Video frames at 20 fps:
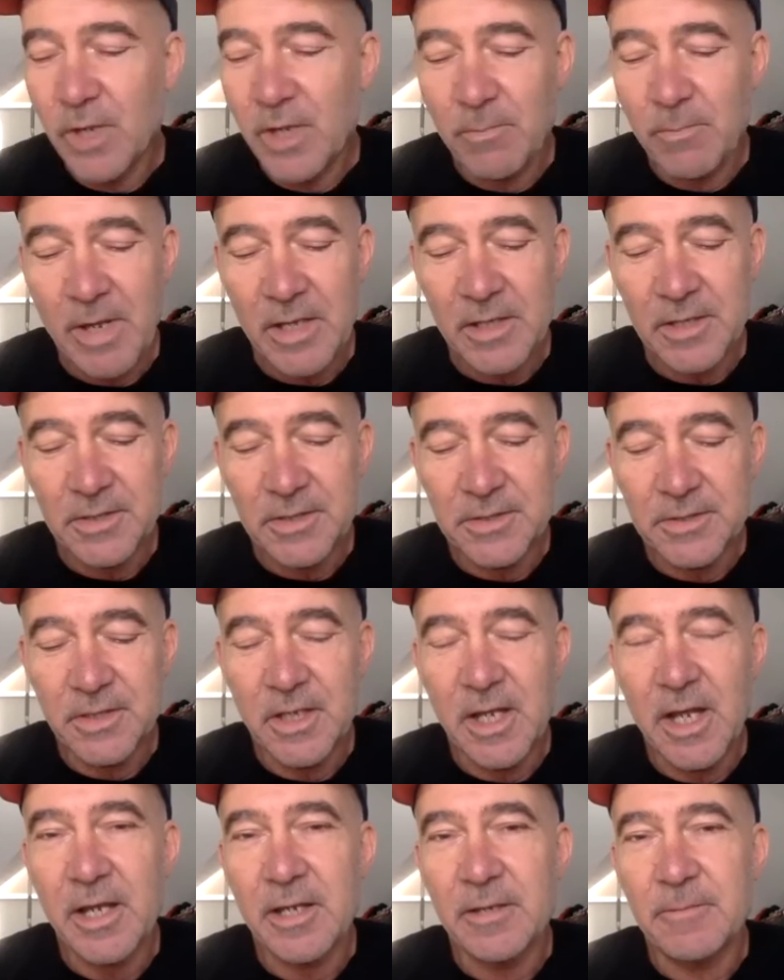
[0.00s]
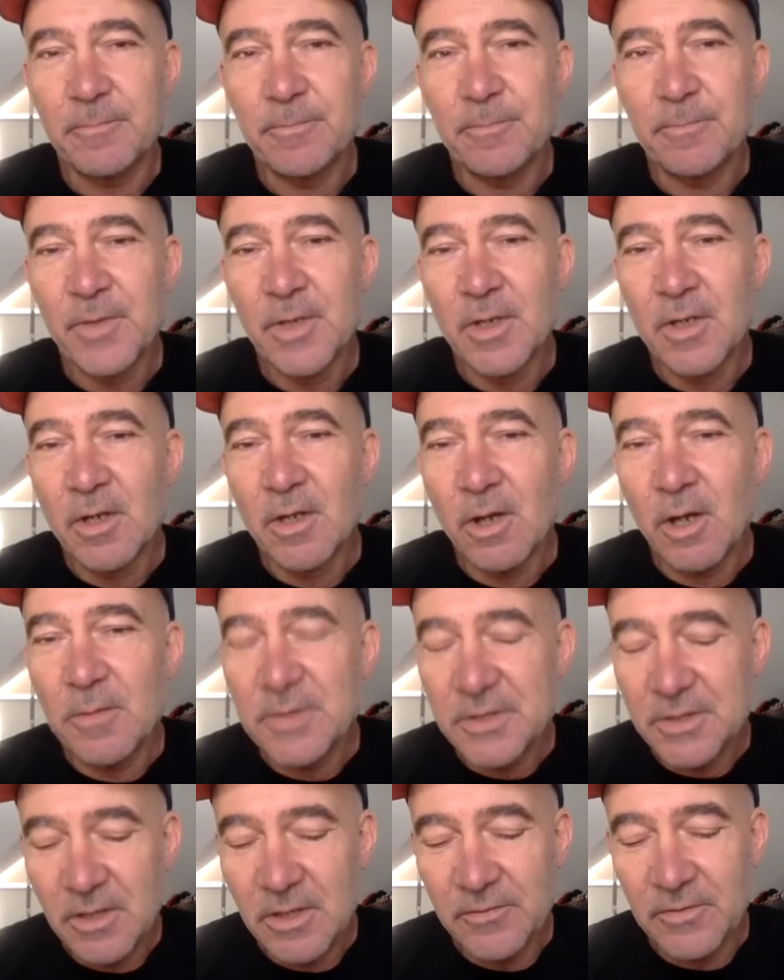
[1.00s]
It Matters Today. I'm
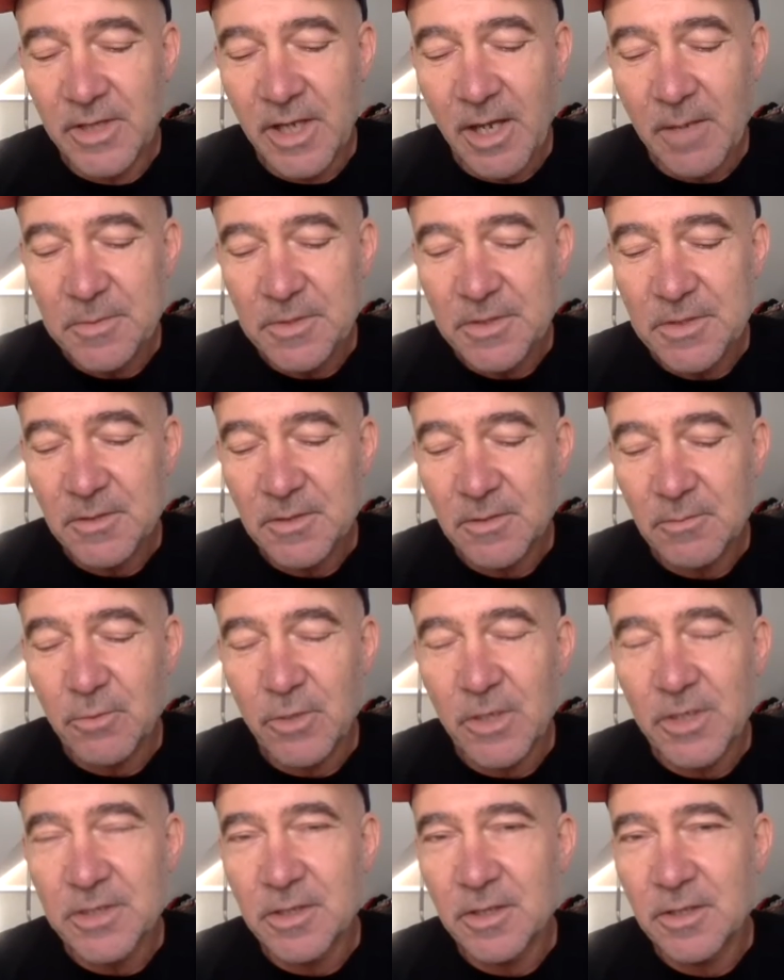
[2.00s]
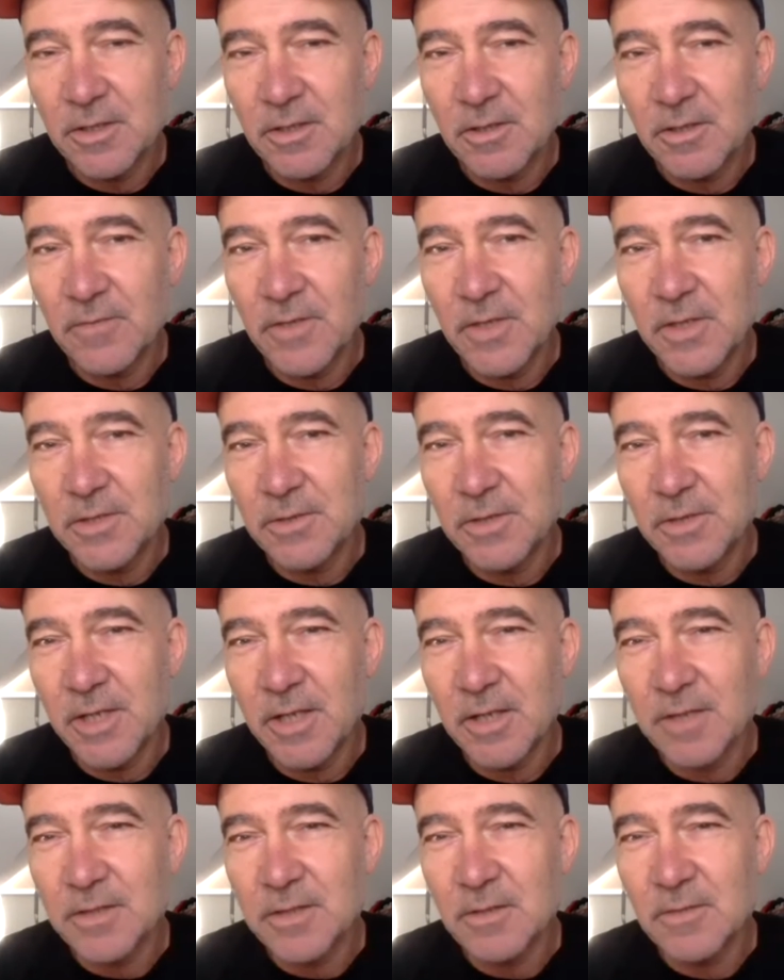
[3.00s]
Stephen Gapps, President of the History
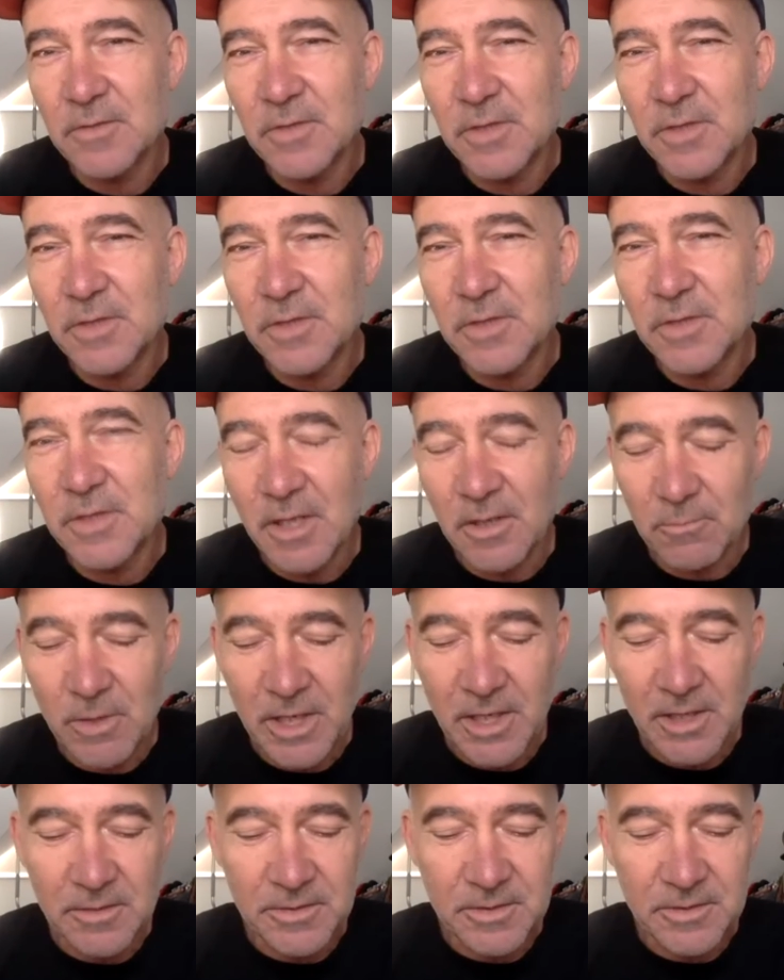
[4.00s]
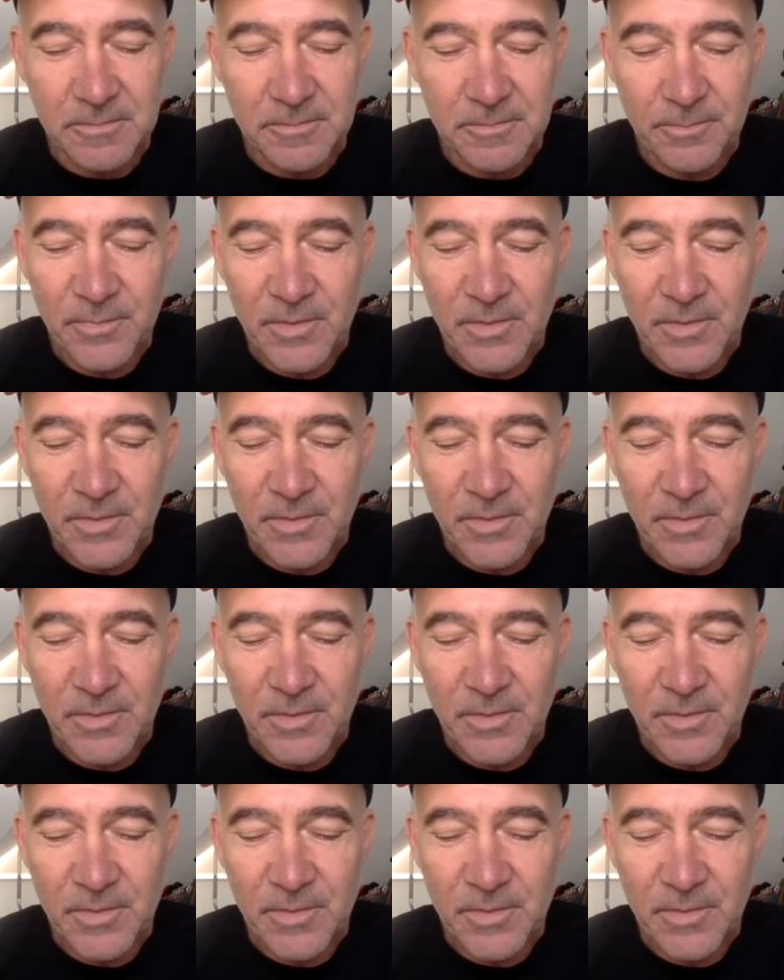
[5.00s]
Council of New South Wales.